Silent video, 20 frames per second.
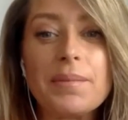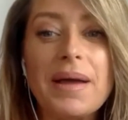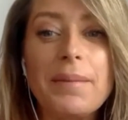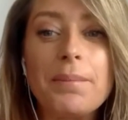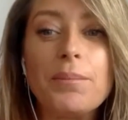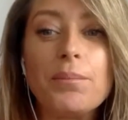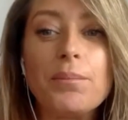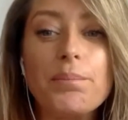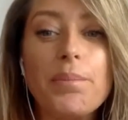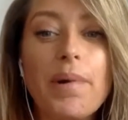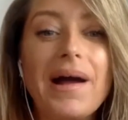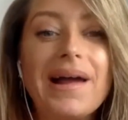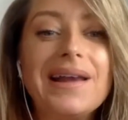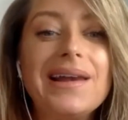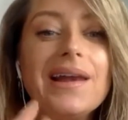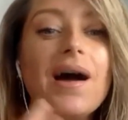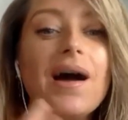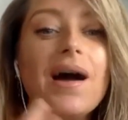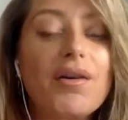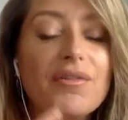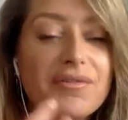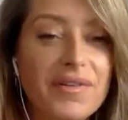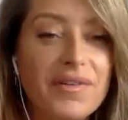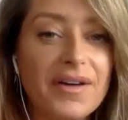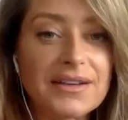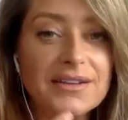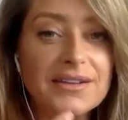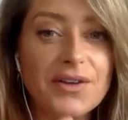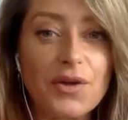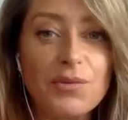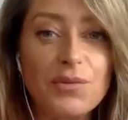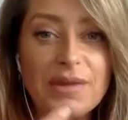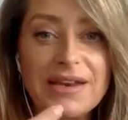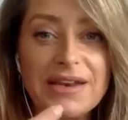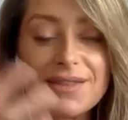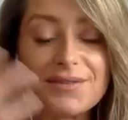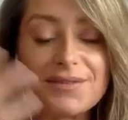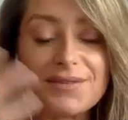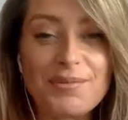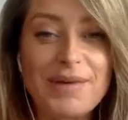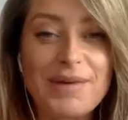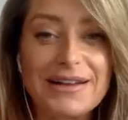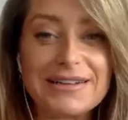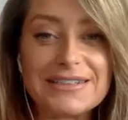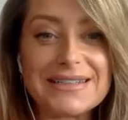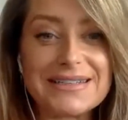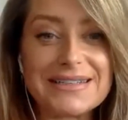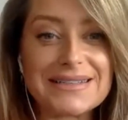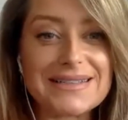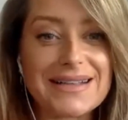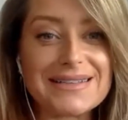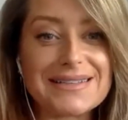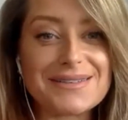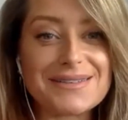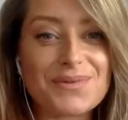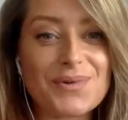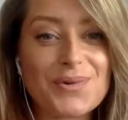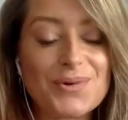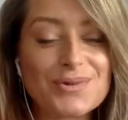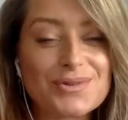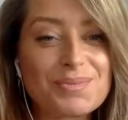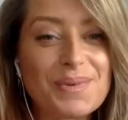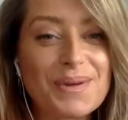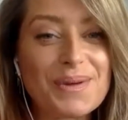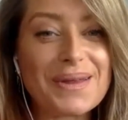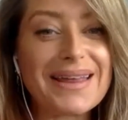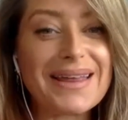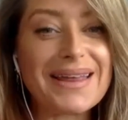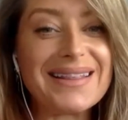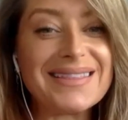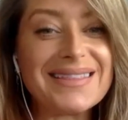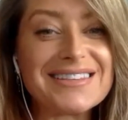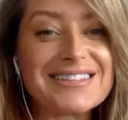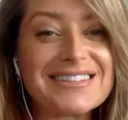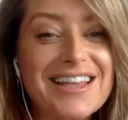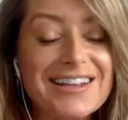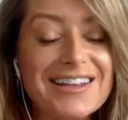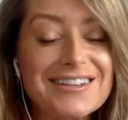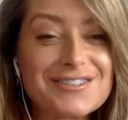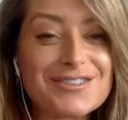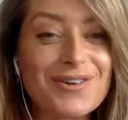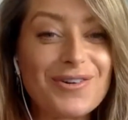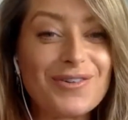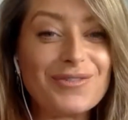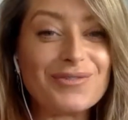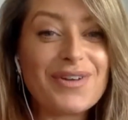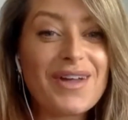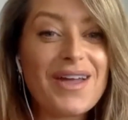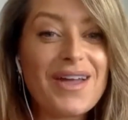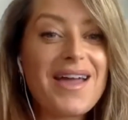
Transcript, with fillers: I, and by love i don't mean in the romantic sense of course but in the sense of